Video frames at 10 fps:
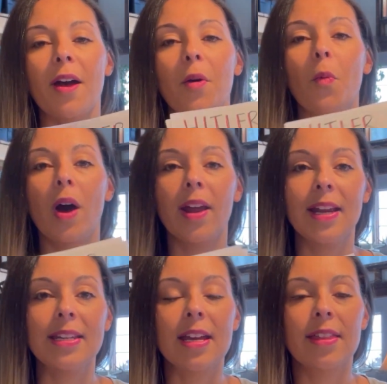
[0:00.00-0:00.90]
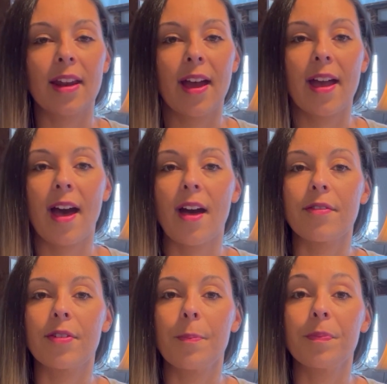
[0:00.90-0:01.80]
One idea that I have
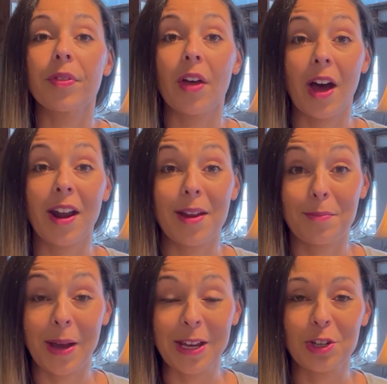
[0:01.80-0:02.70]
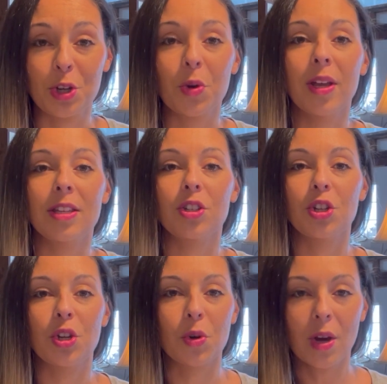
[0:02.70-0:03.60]
thought I might do is
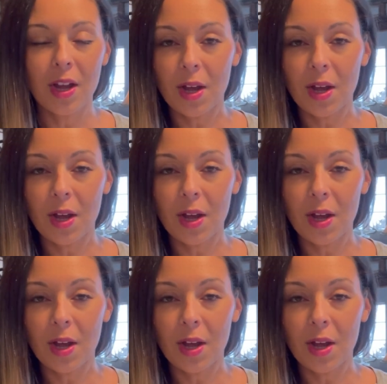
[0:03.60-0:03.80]
to